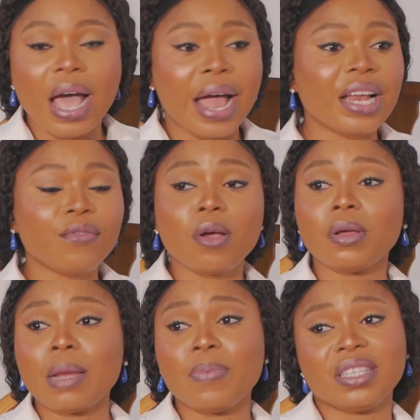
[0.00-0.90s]
and every
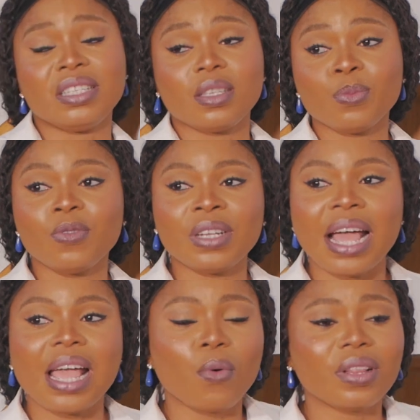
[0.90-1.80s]
other person is moving
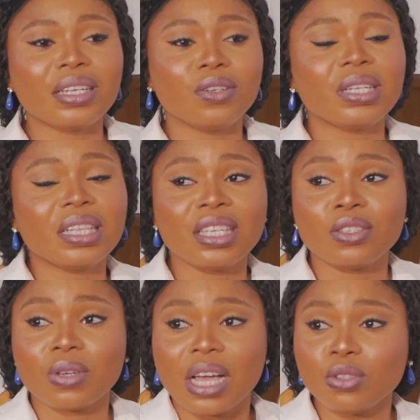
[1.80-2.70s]
higher. What are the other
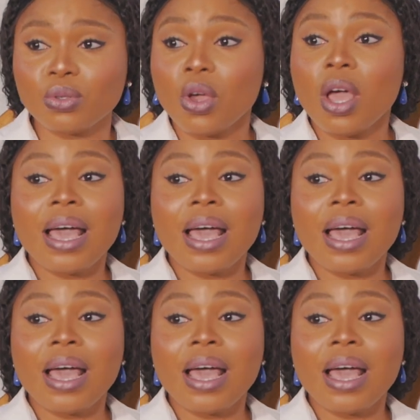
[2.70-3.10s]
things you can do?